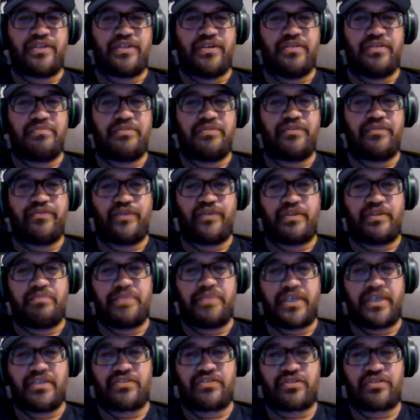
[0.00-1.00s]
time before the
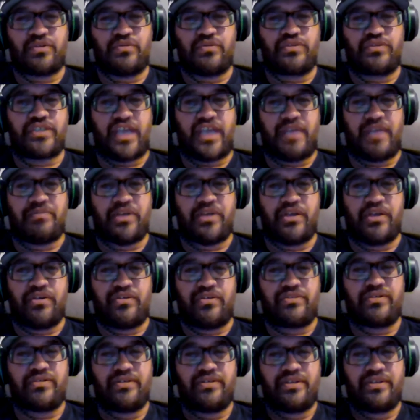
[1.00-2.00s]
bigger schools came
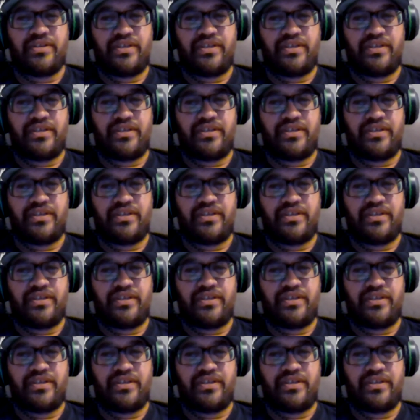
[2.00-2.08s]
along.